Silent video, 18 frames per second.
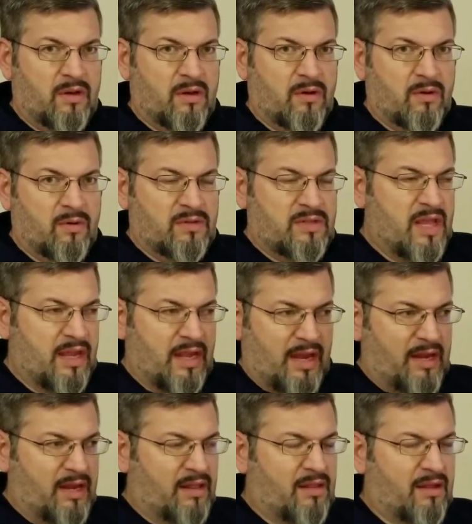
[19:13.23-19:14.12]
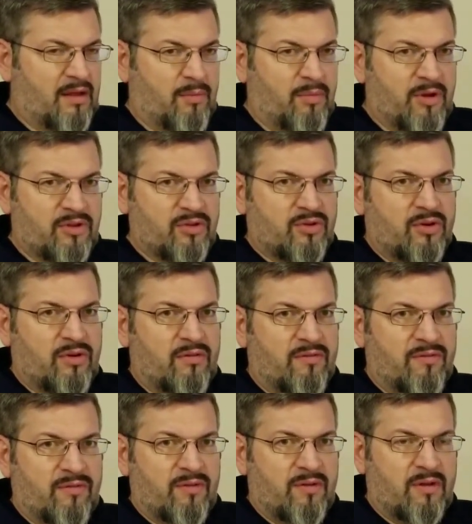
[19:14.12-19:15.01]
you know, take anything a picture
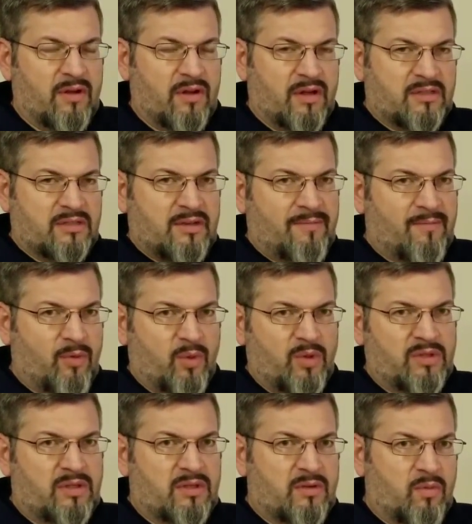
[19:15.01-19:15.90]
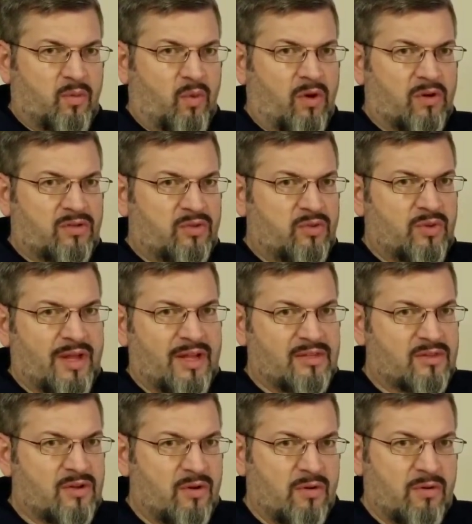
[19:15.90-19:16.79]
of except for what walks through
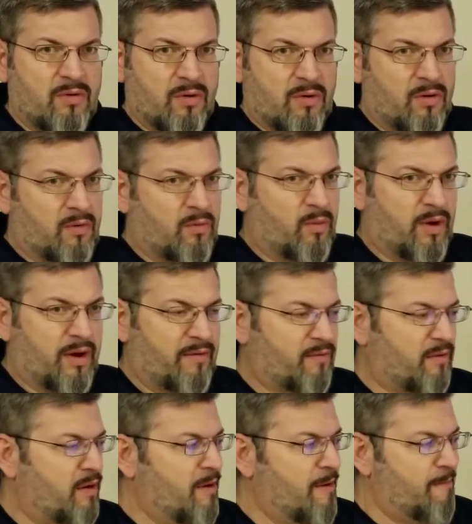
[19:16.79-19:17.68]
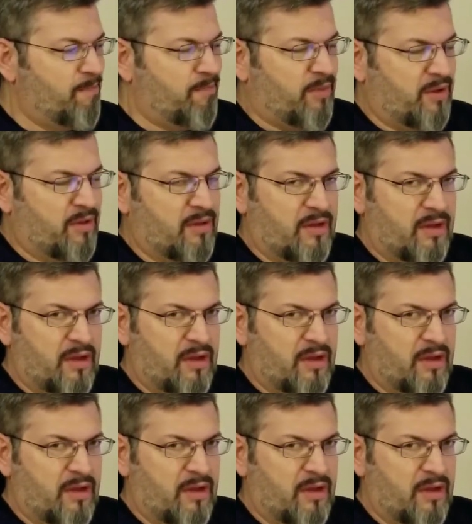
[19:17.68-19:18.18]
that zone or whatever. But